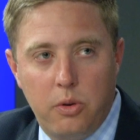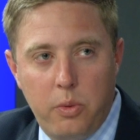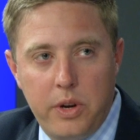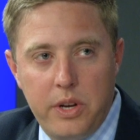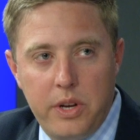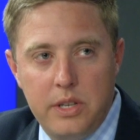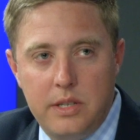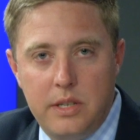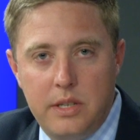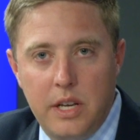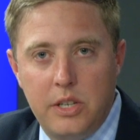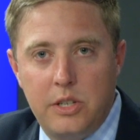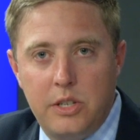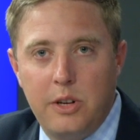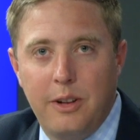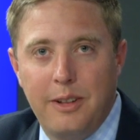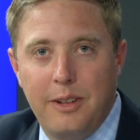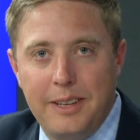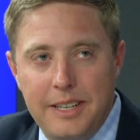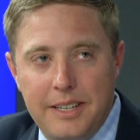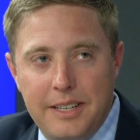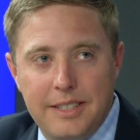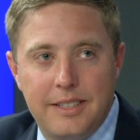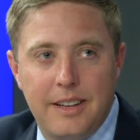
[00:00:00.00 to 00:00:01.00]
we
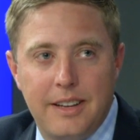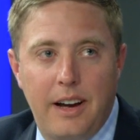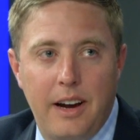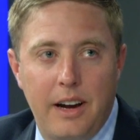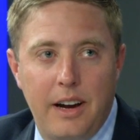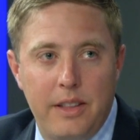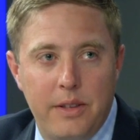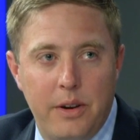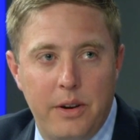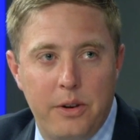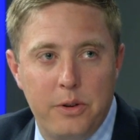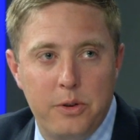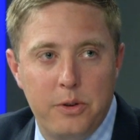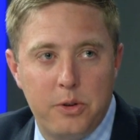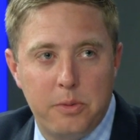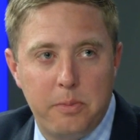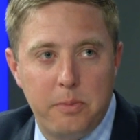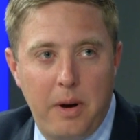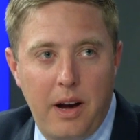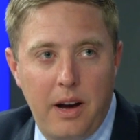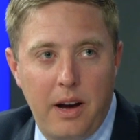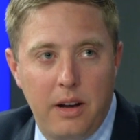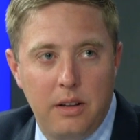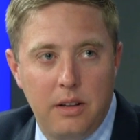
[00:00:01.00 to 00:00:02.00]
digitally design their new
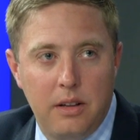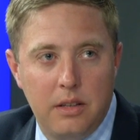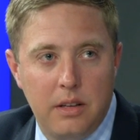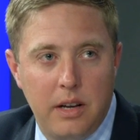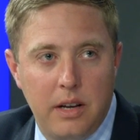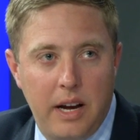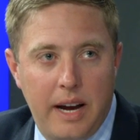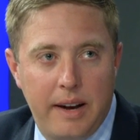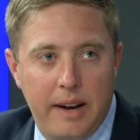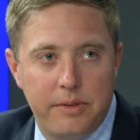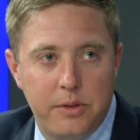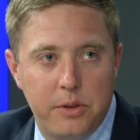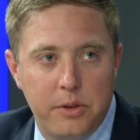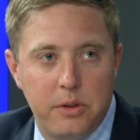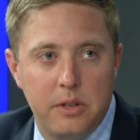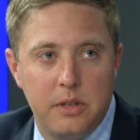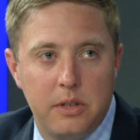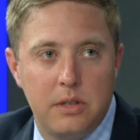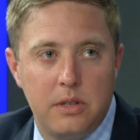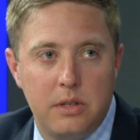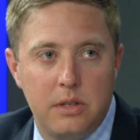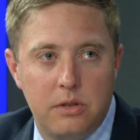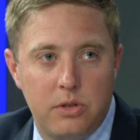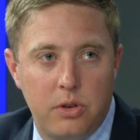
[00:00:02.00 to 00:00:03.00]
smile after
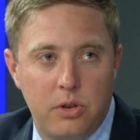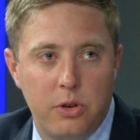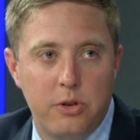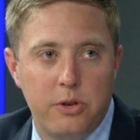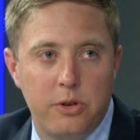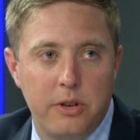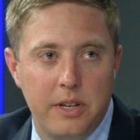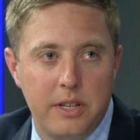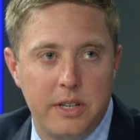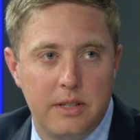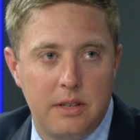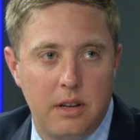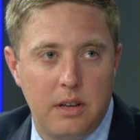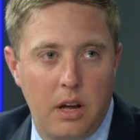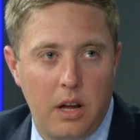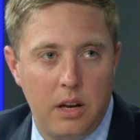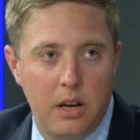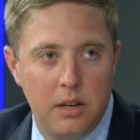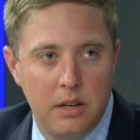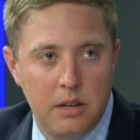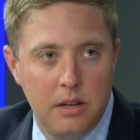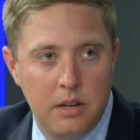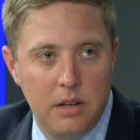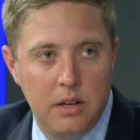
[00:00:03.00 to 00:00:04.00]
the surgery is
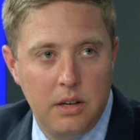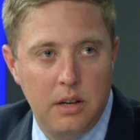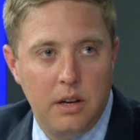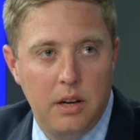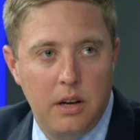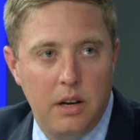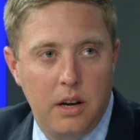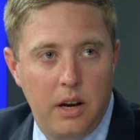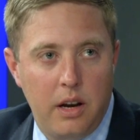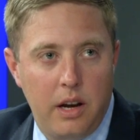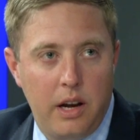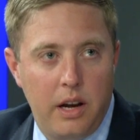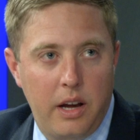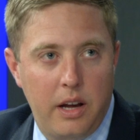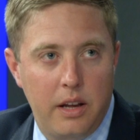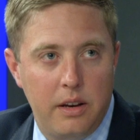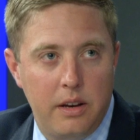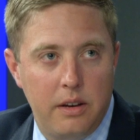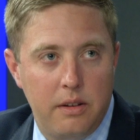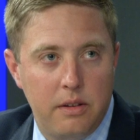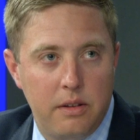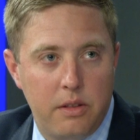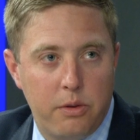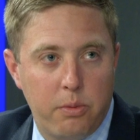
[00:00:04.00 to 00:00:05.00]
done,
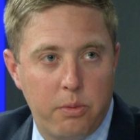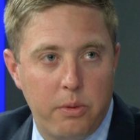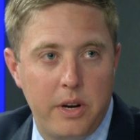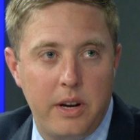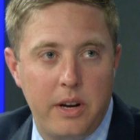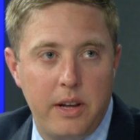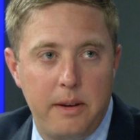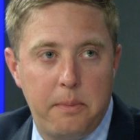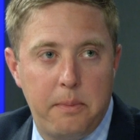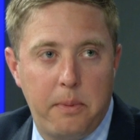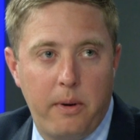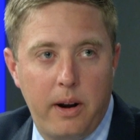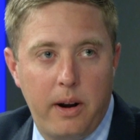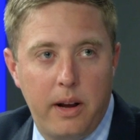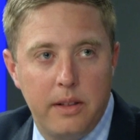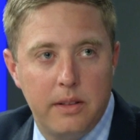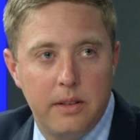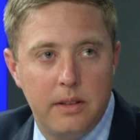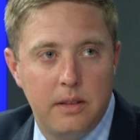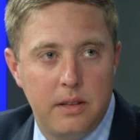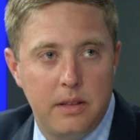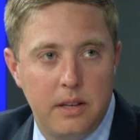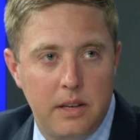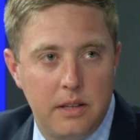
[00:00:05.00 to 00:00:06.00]
and 3D print
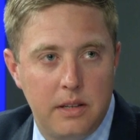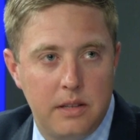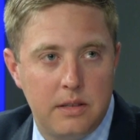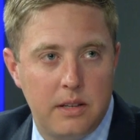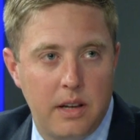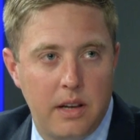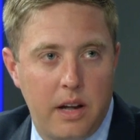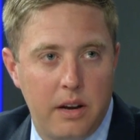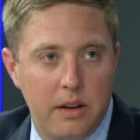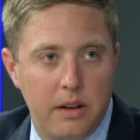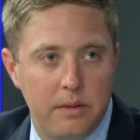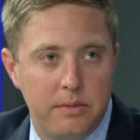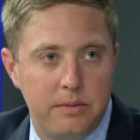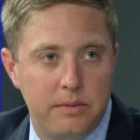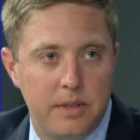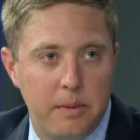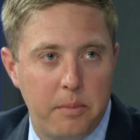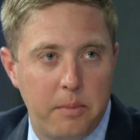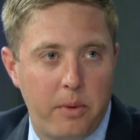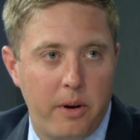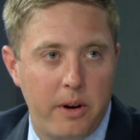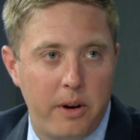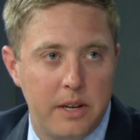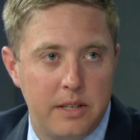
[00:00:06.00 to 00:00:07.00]
the set of
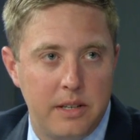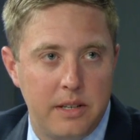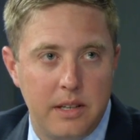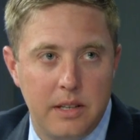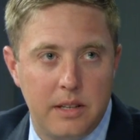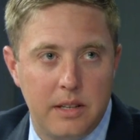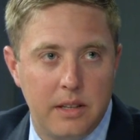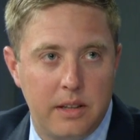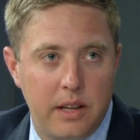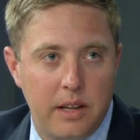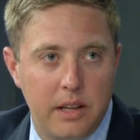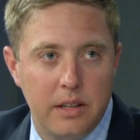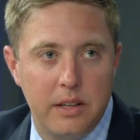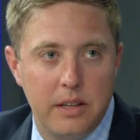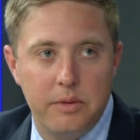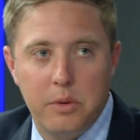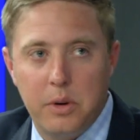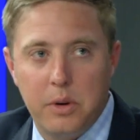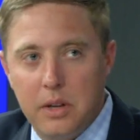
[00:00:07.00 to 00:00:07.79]
temporary teeth that they leave